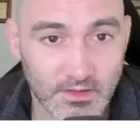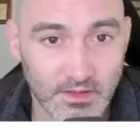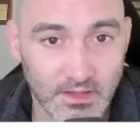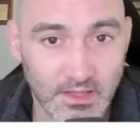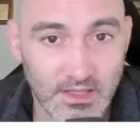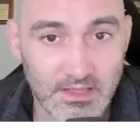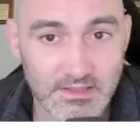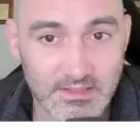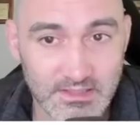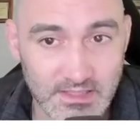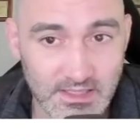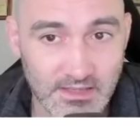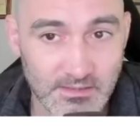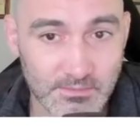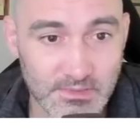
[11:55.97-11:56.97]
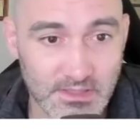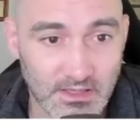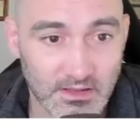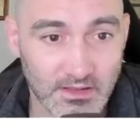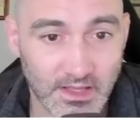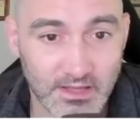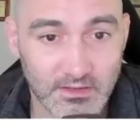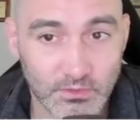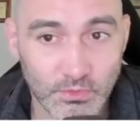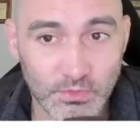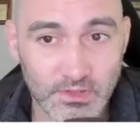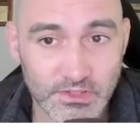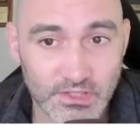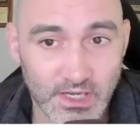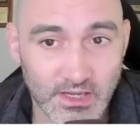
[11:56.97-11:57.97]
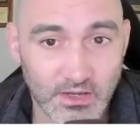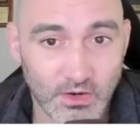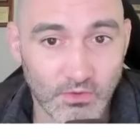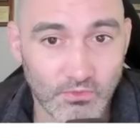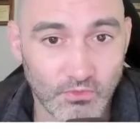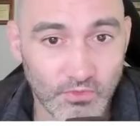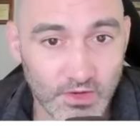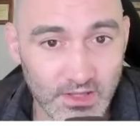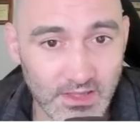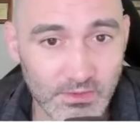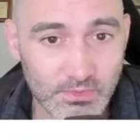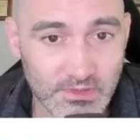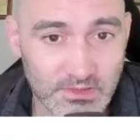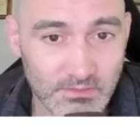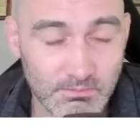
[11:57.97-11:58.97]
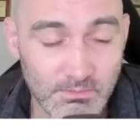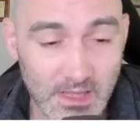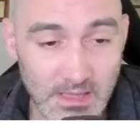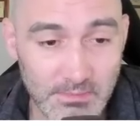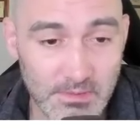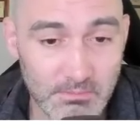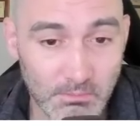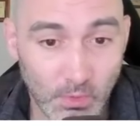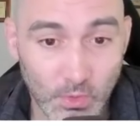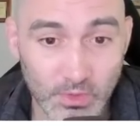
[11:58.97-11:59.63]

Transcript: it seems like Lukashenko really was maybe more